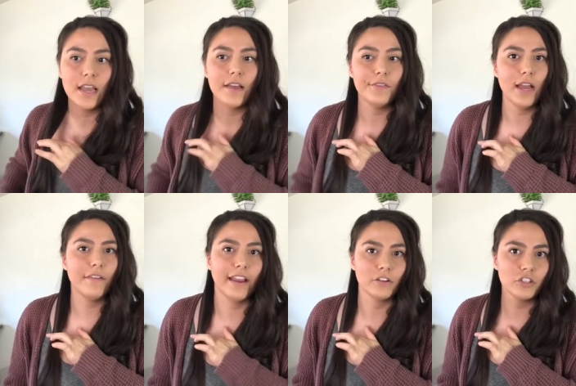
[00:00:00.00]
If you have
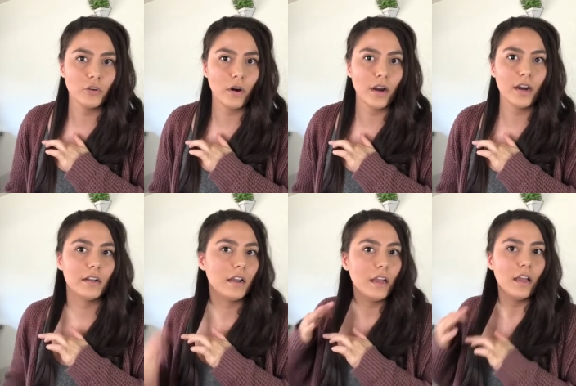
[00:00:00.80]
hair
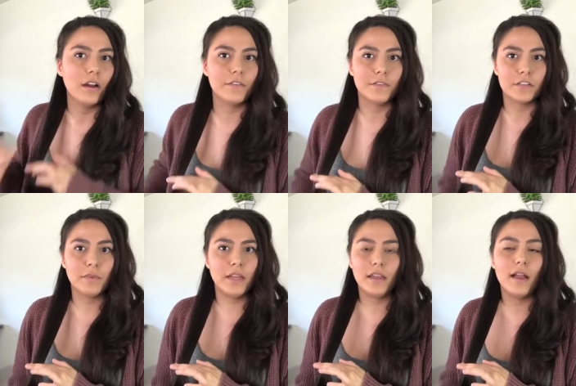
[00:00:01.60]
short, or if it's
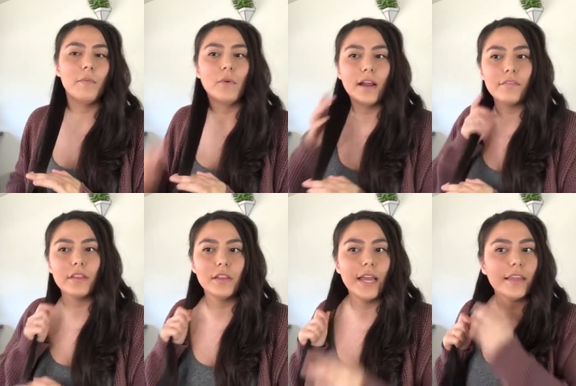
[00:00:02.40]
medium, whatever
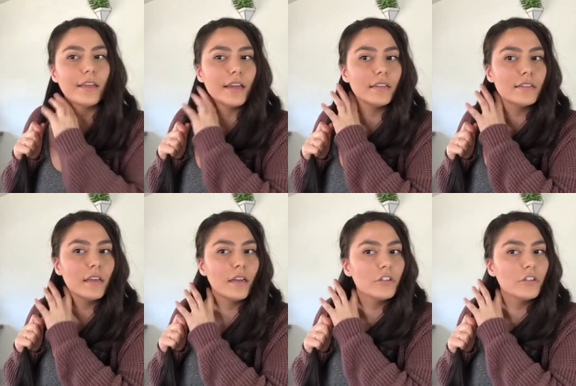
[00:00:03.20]
the length is,